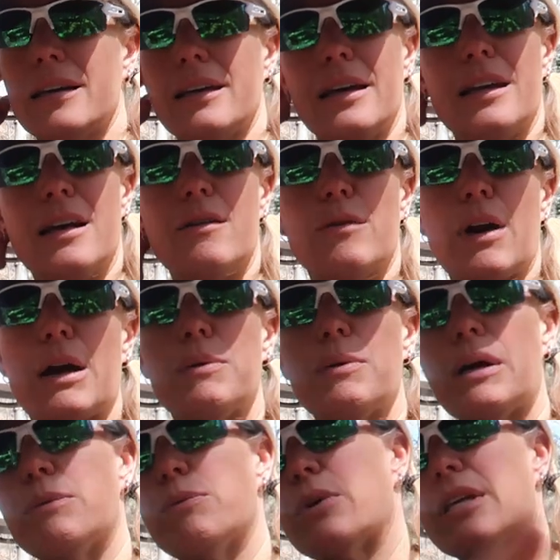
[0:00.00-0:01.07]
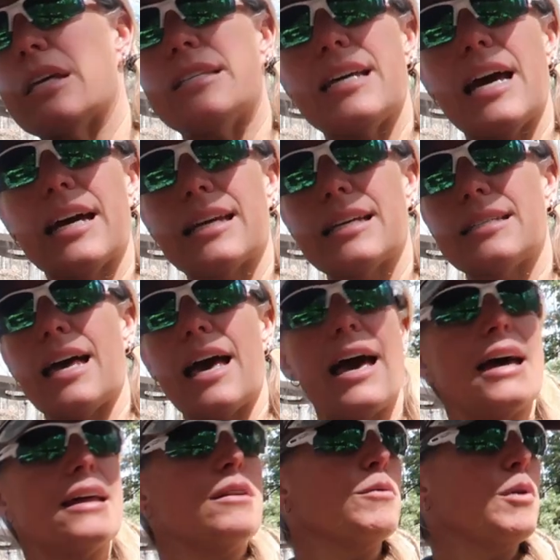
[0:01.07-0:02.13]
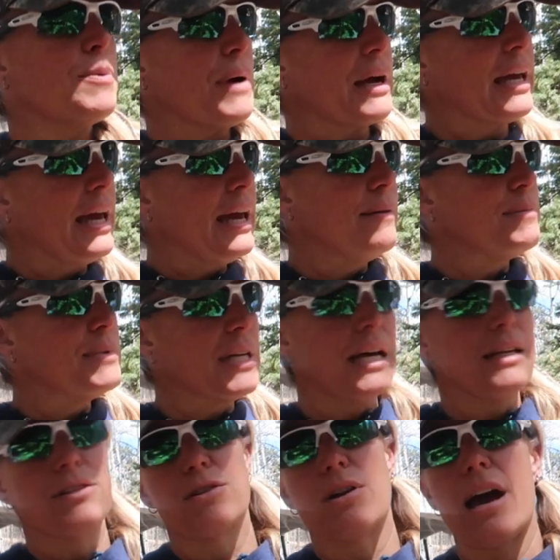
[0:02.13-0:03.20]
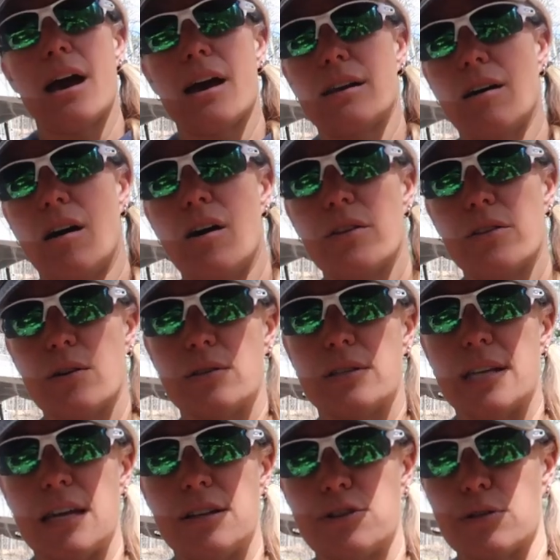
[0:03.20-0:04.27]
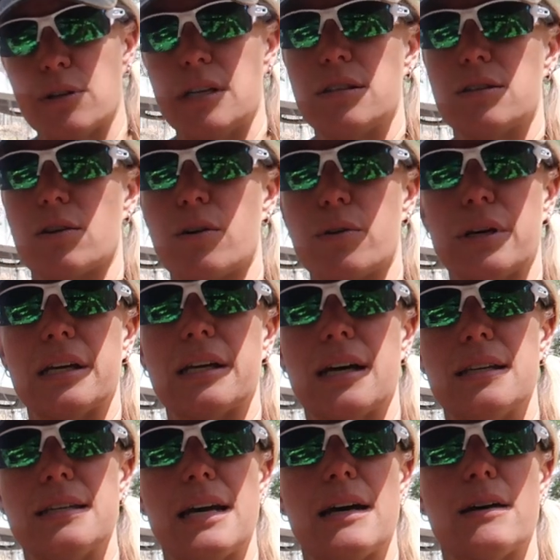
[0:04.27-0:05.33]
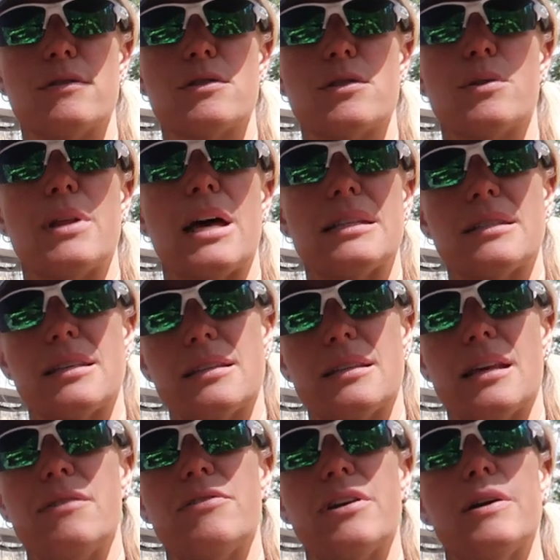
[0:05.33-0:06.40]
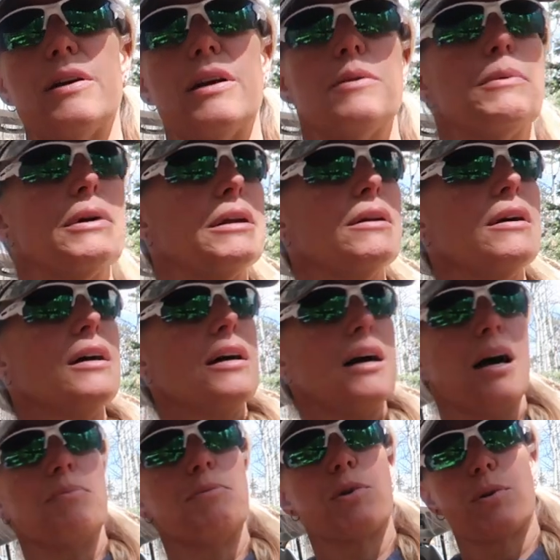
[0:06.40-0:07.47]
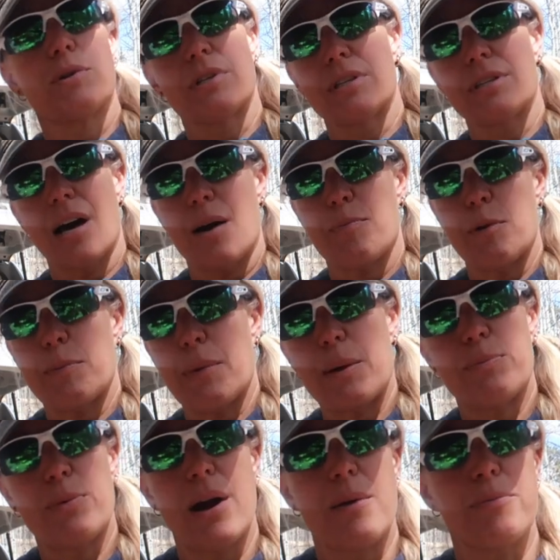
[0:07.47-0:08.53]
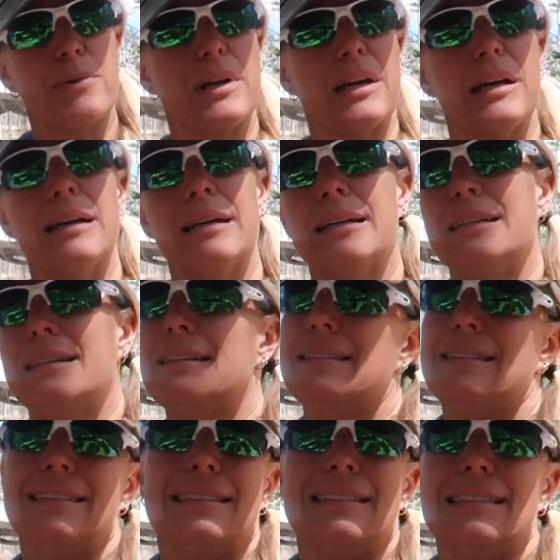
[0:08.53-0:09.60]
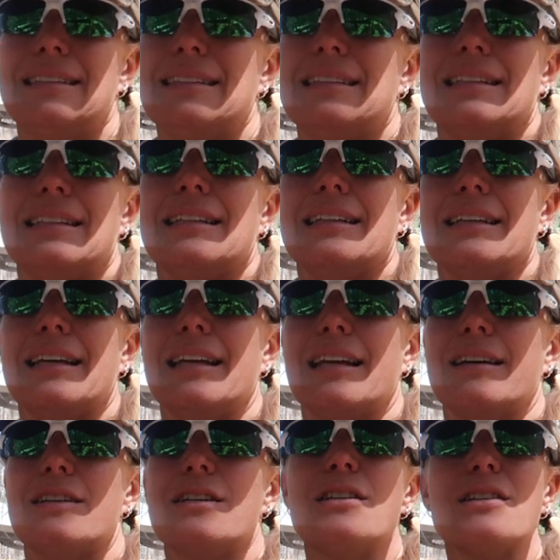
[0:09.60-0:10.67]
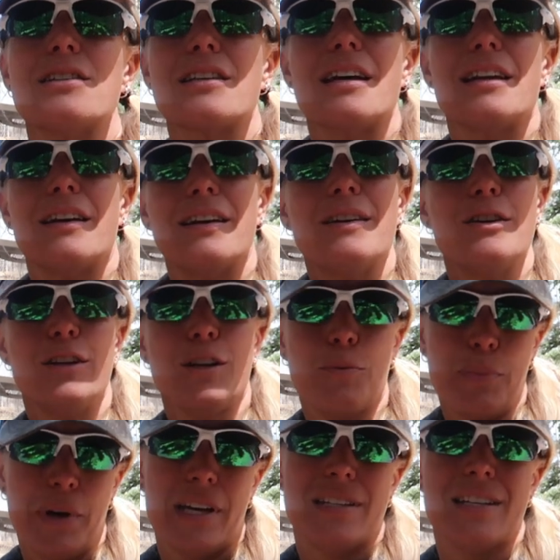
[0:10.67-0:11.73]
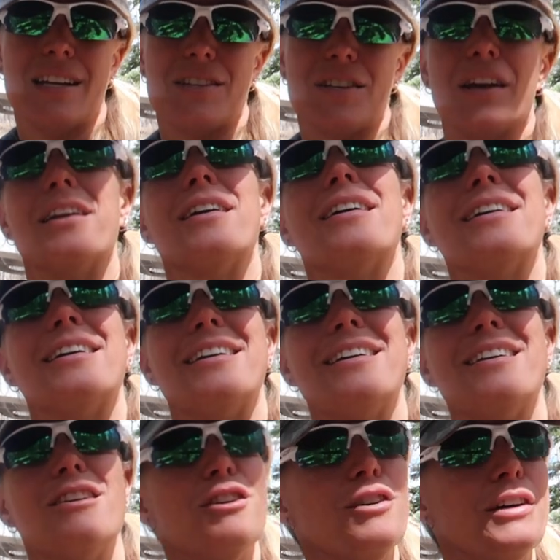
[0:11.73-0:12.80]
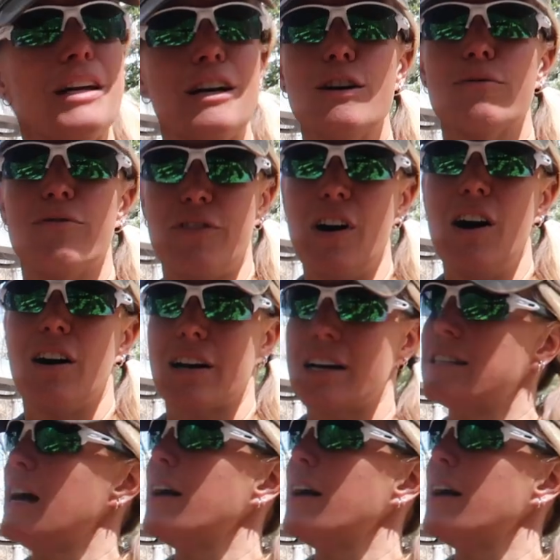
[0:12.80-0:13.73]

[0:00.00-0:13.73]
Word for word: you know, right around where the deck is at and where my campsites are at, all those dead trees are already cut down, so that's the safe area. But up towards the top of my property, you know, you just gotta, you know, pay attention. You'll hear them fall, because